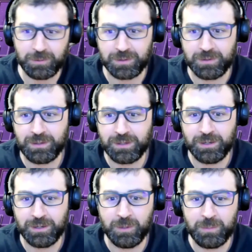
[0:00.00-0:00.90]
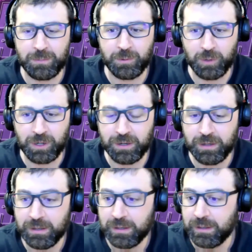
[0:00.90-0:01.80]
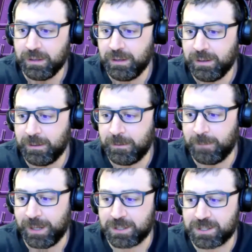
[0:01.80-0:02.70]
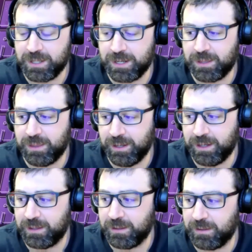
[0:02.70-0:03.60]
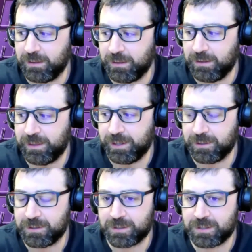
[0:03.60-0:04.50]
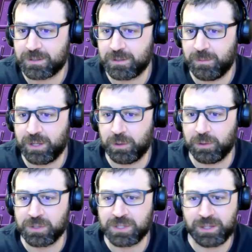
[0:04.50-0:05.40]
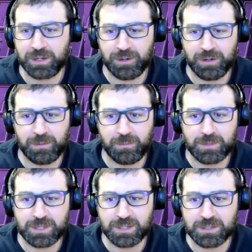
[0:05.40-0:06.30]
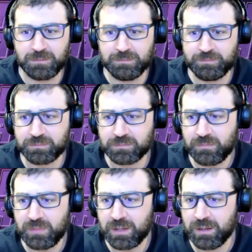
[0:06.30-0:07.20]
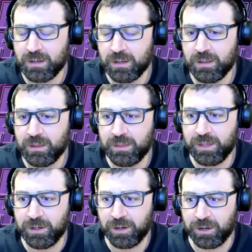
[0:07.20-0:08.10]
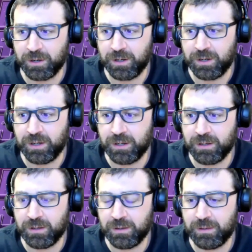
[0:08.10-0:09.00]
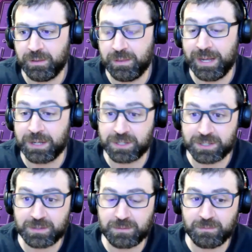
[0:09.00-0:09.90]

what people want. I just think that there's so many holes in the current system that are not just